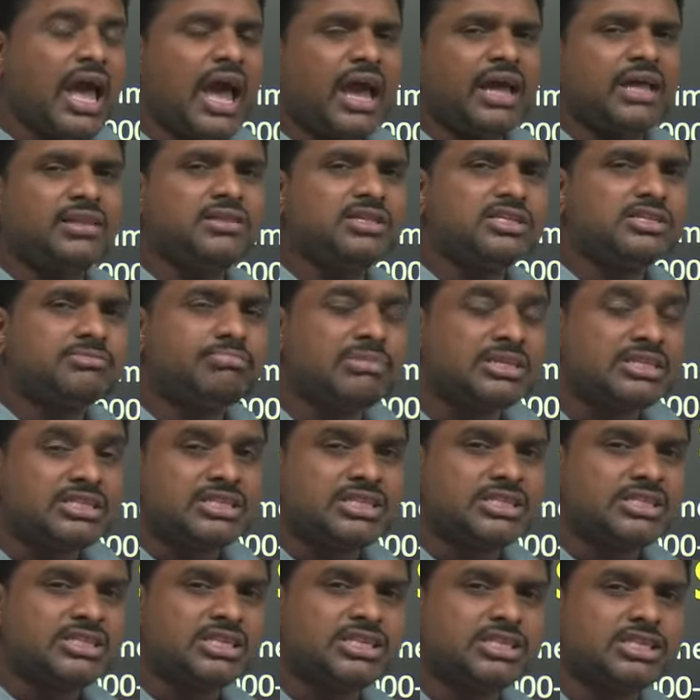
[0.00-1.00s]
and this
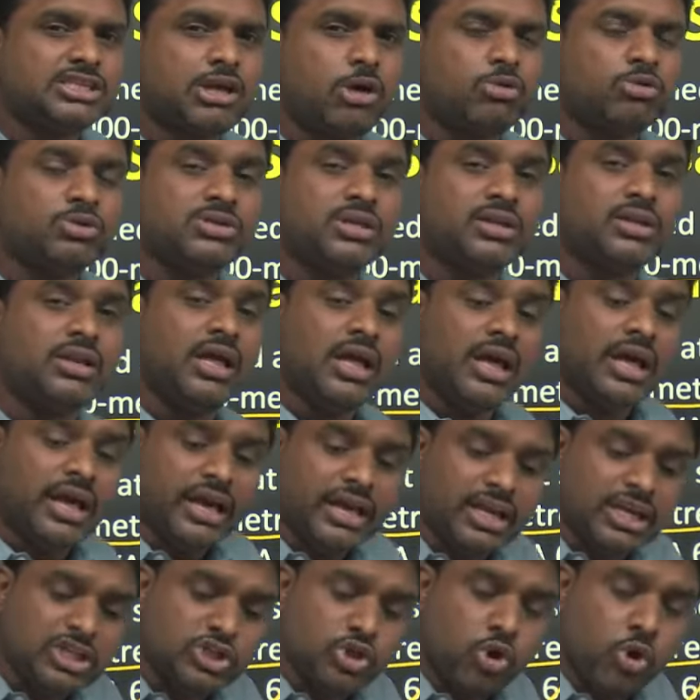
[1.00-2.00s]
Matsya 6000
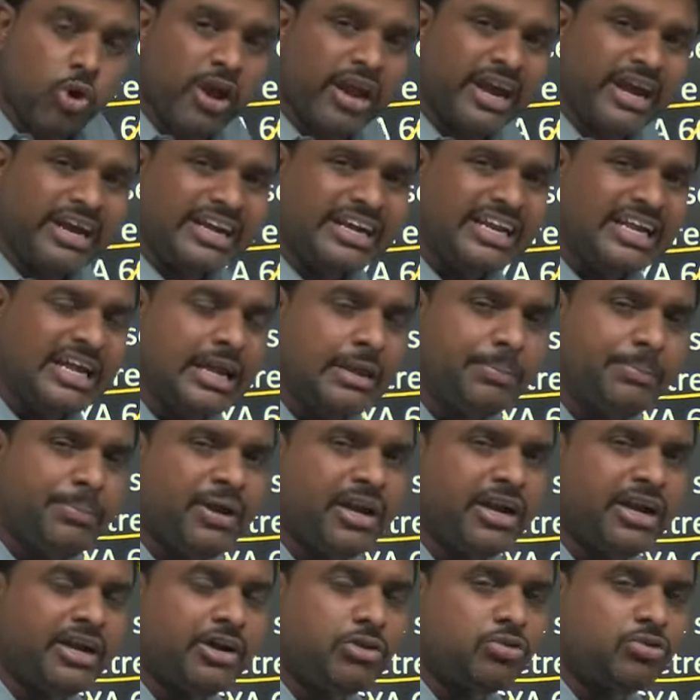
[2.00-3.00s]
is going deeper
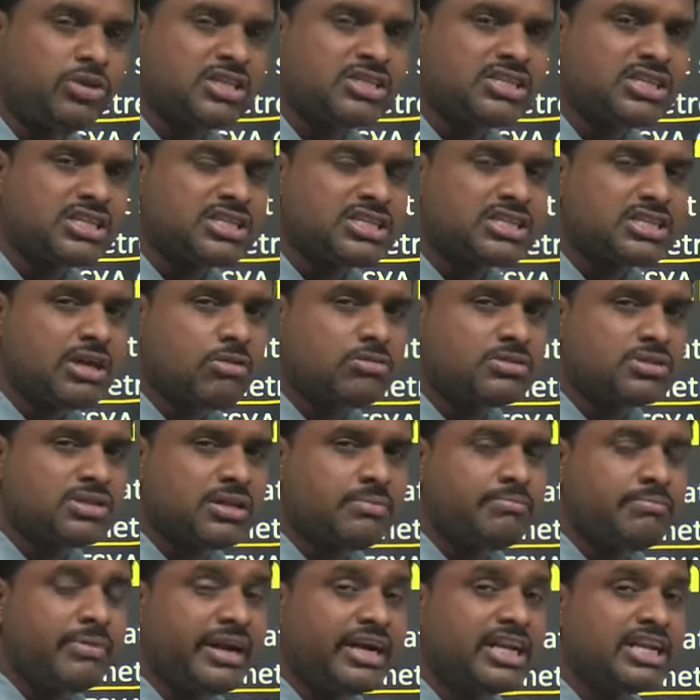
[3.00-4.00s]
into the
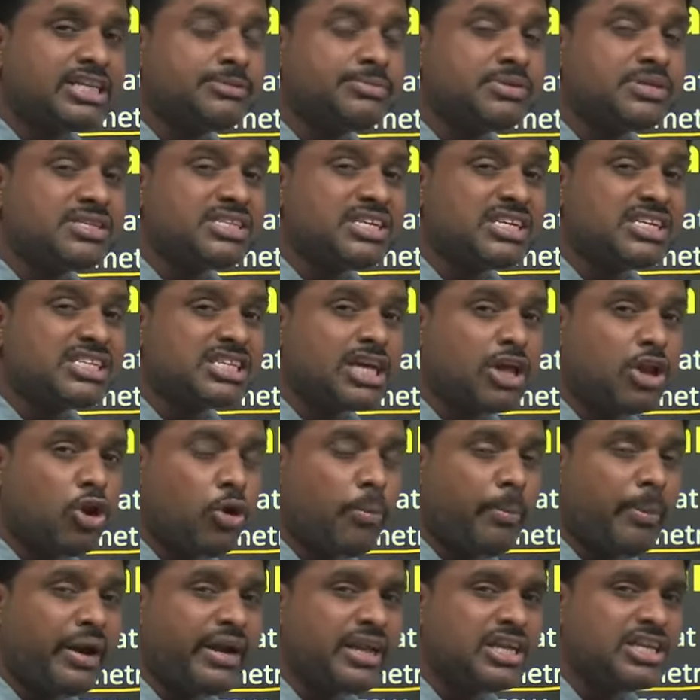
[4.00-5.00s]
6,000 meters, means 6
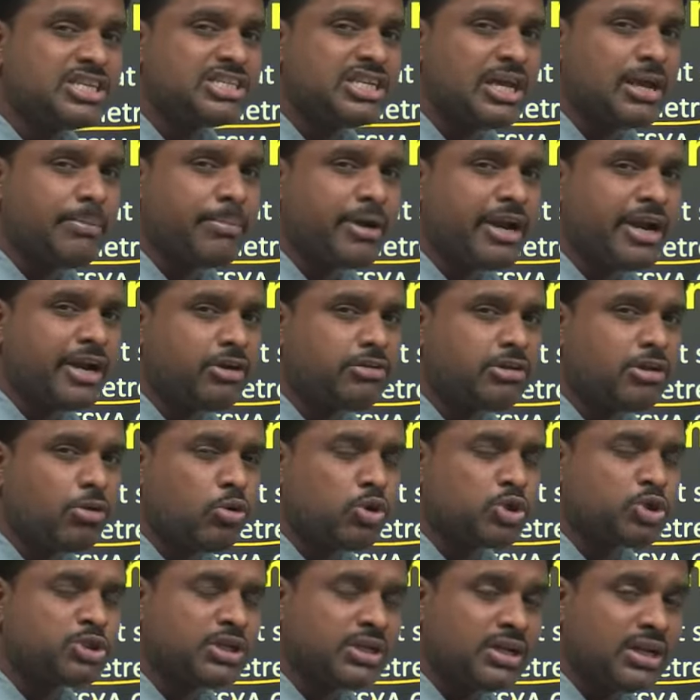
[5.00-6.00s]
kilometers deeper into the
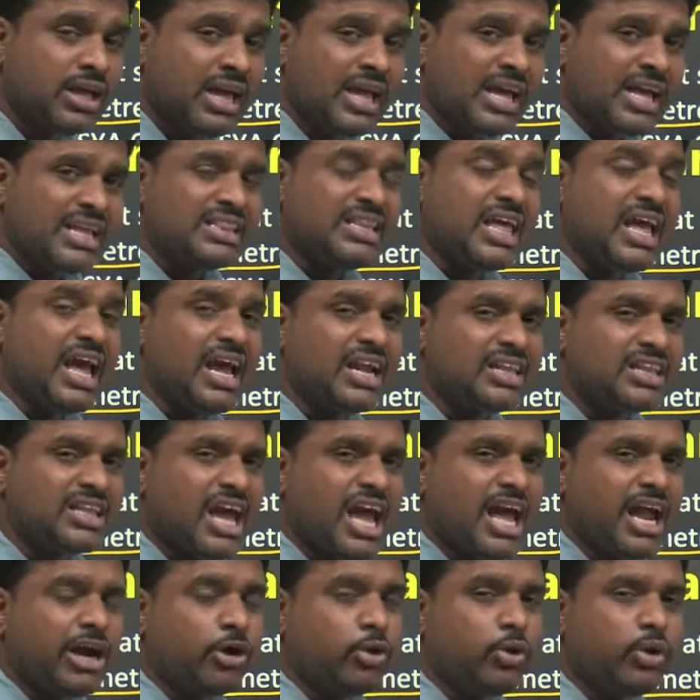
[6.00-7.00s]
ocean. There they
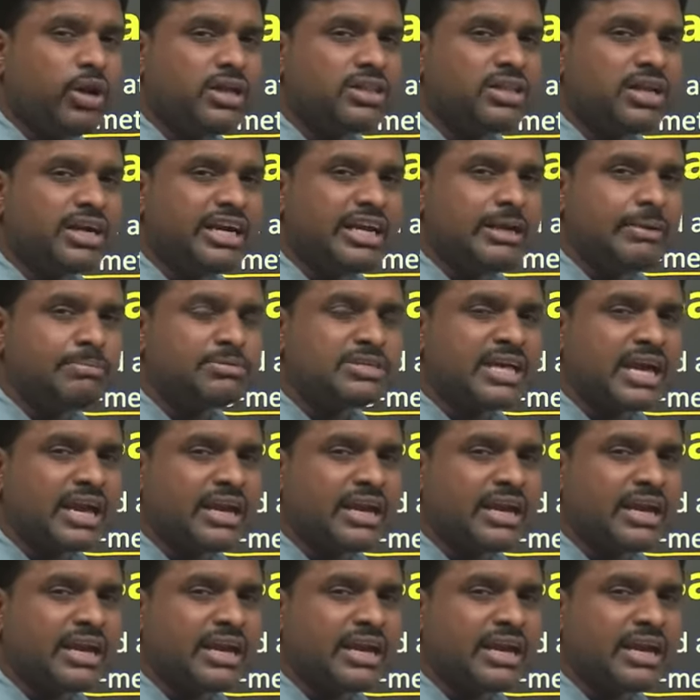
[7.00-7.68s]
are doing the deep